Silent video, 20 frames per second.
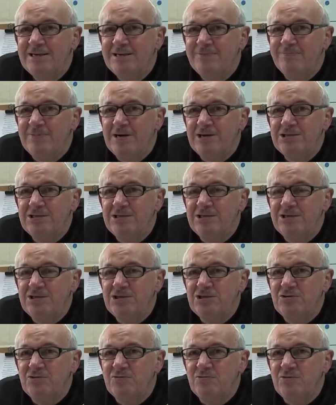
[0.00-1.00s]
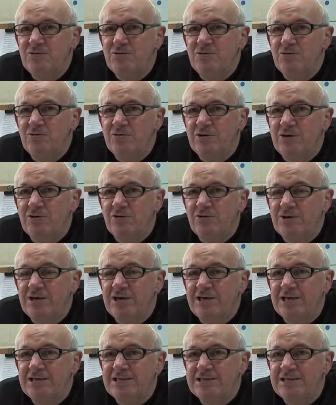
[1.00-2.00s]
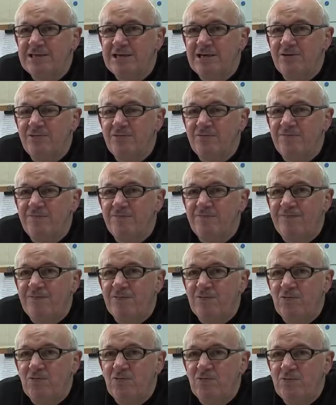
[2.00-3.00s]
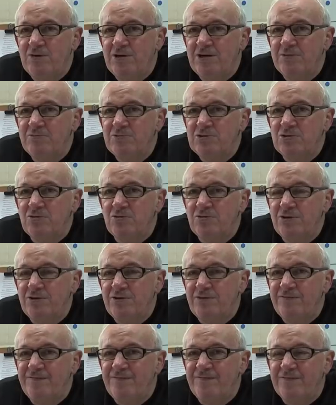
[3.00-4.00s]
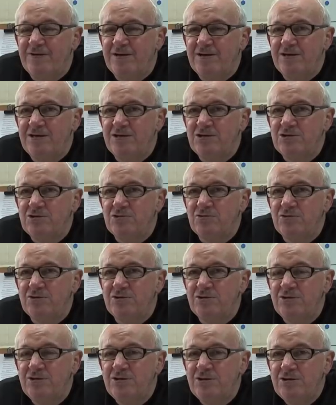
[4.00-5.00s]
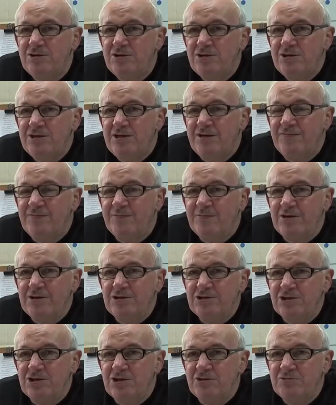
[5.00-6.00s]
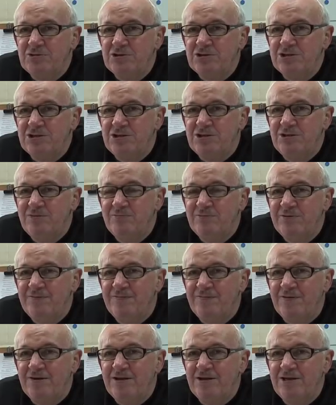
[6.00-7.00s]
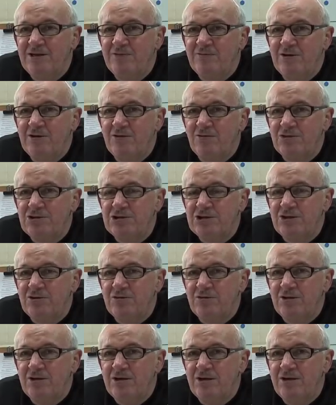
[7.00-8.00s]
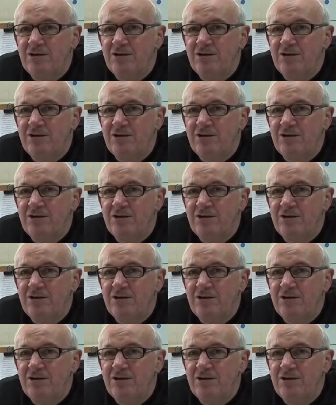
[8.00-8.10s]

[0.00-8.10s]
Match days, you know, we get all the kit set out for the home games, all done on the Friday. So if the manager gives us a team on the Friday, we get it all set out there.